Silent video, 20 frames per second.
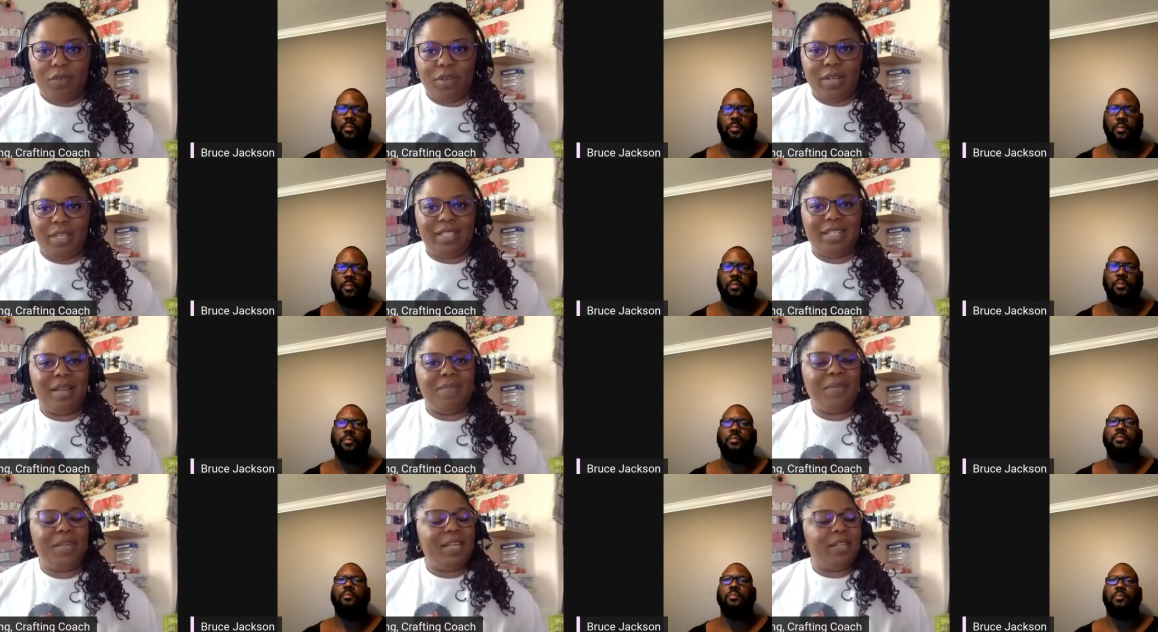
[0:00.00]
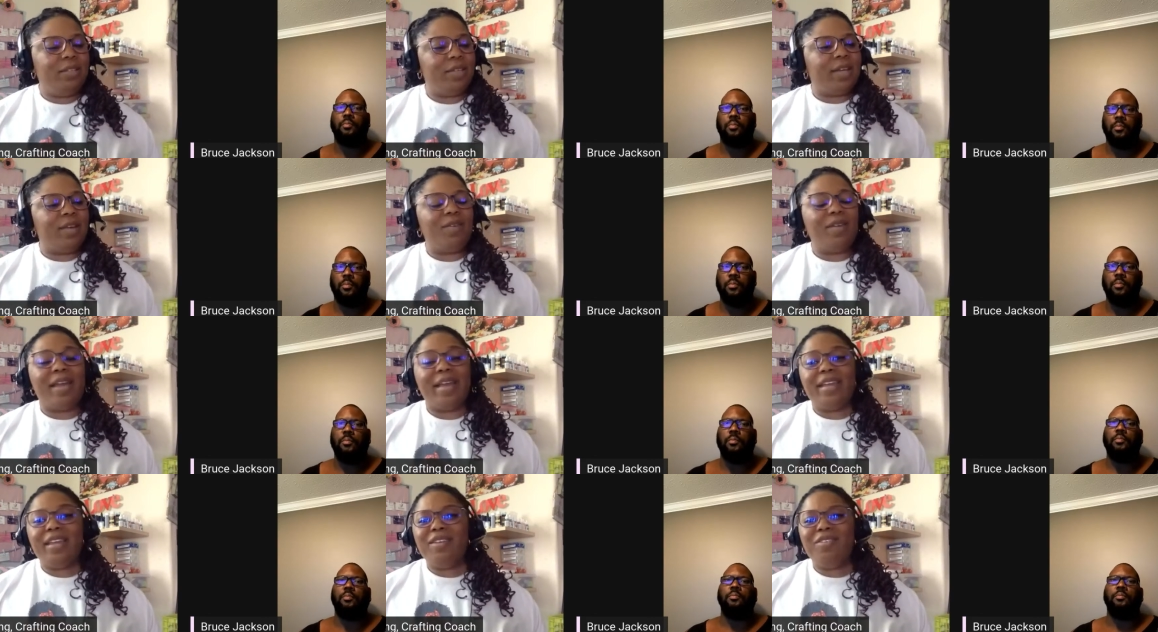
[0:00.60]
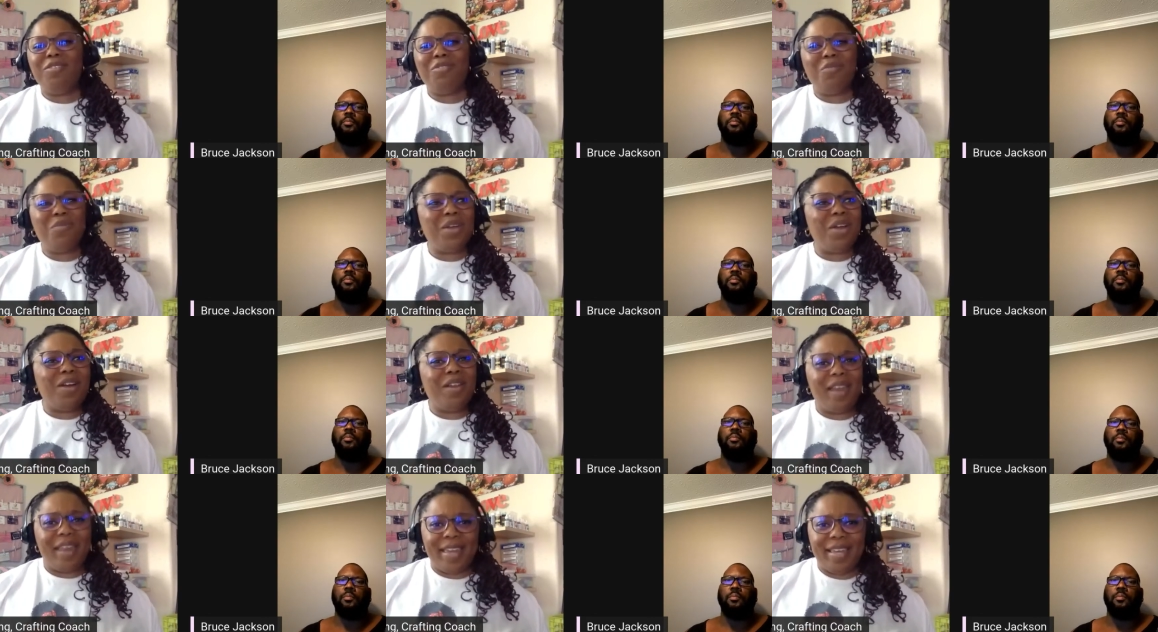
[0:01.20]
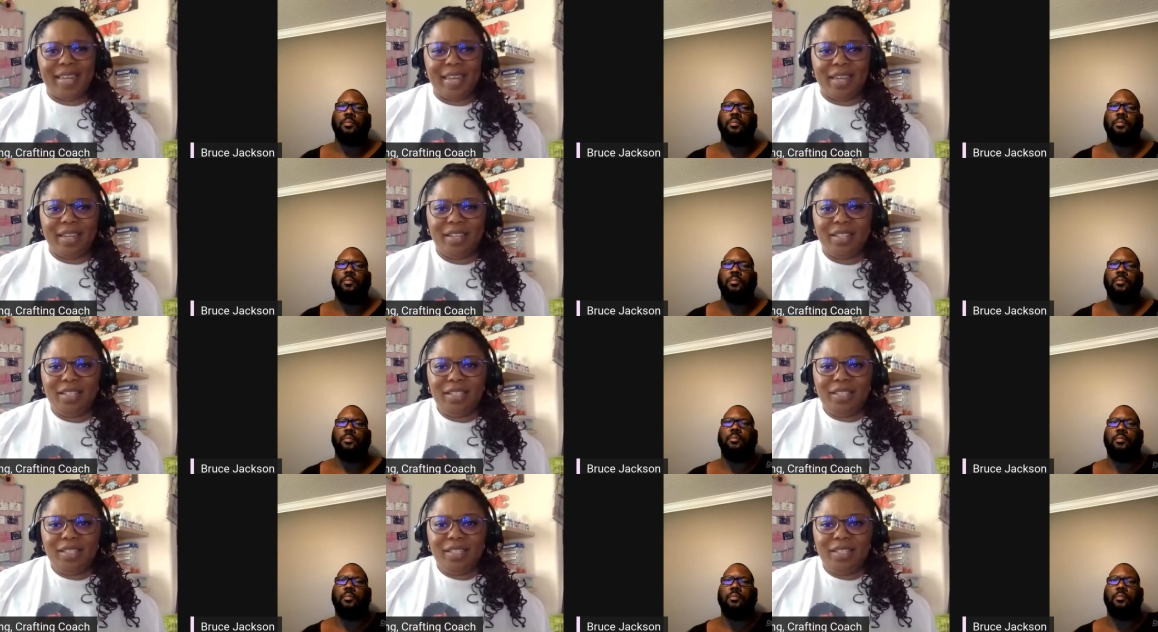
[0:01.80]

Speaker 1: And it's not because I don't like it. You know, we all like it.